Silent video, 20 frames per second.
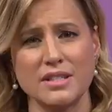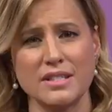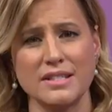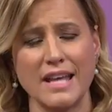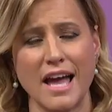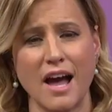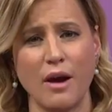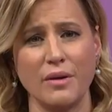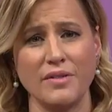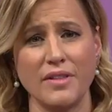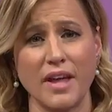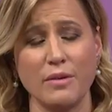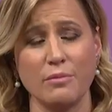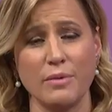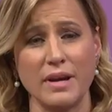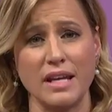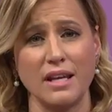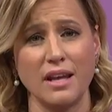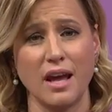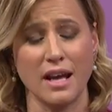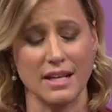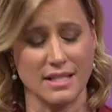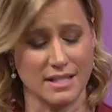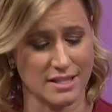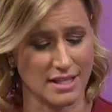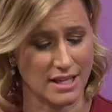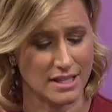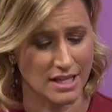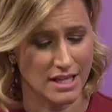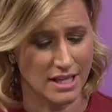this now and they realise
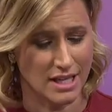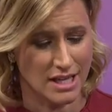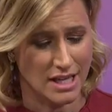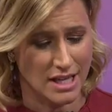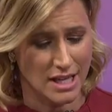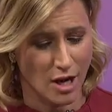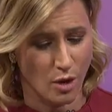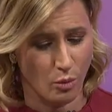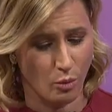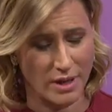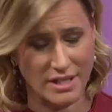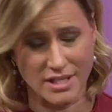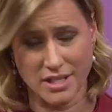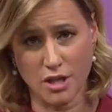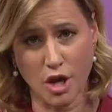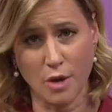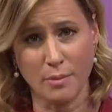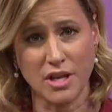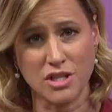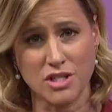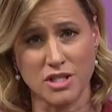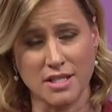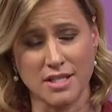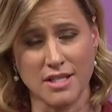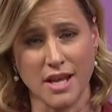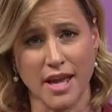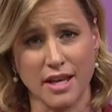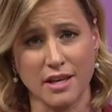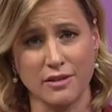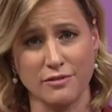that when so much is
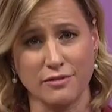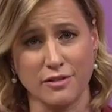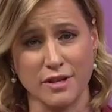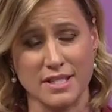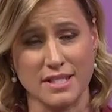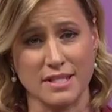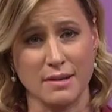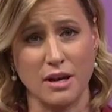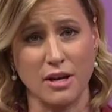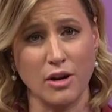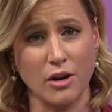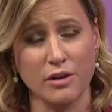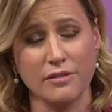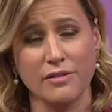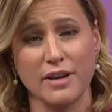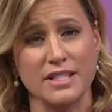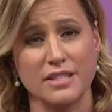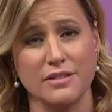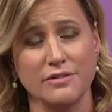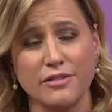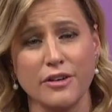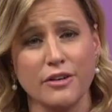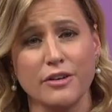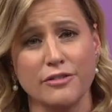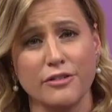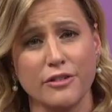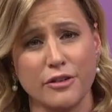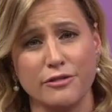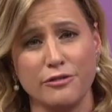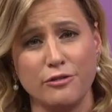taken for us, a lot of us are very,
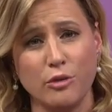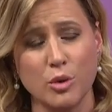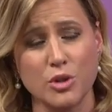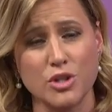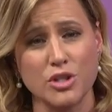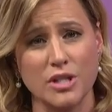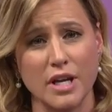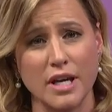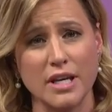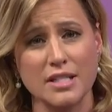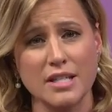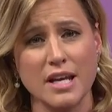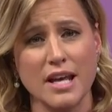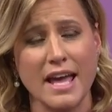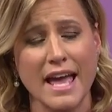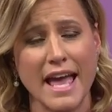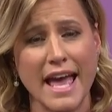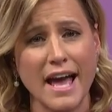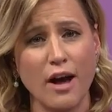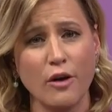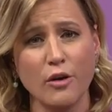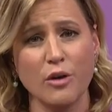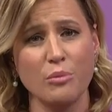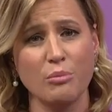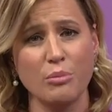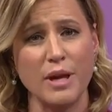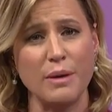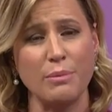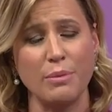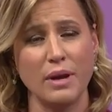very fortunate. How
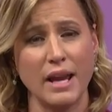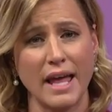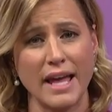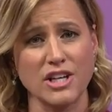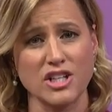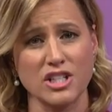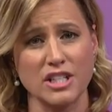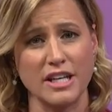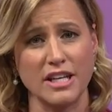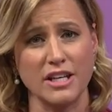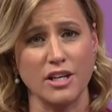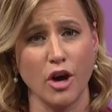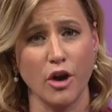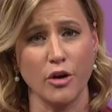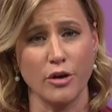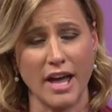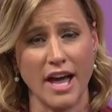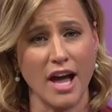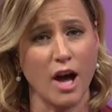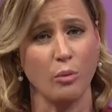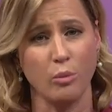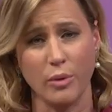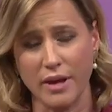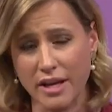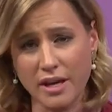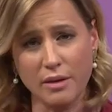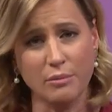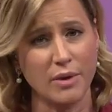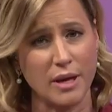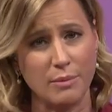can people actually go to help?
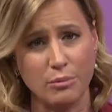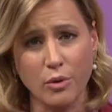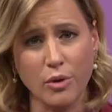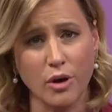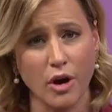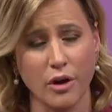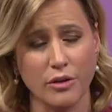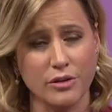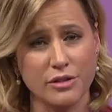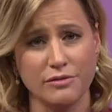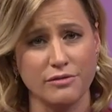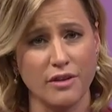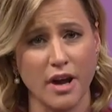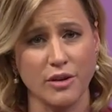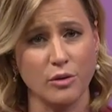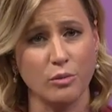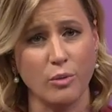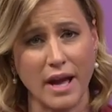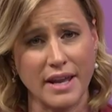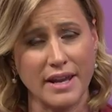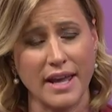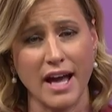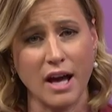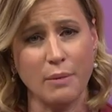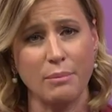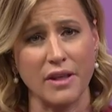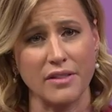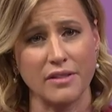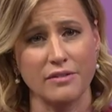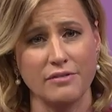Where can people go to find a way to
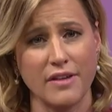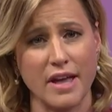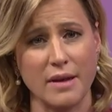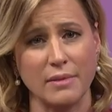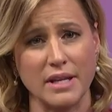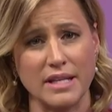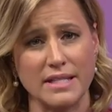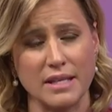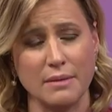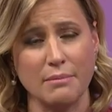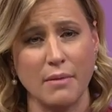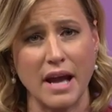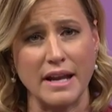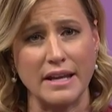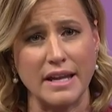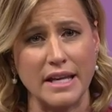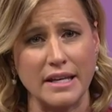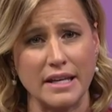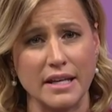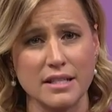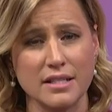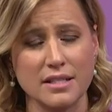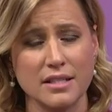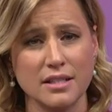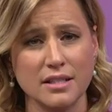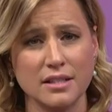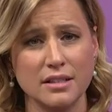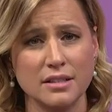help other families that might need it?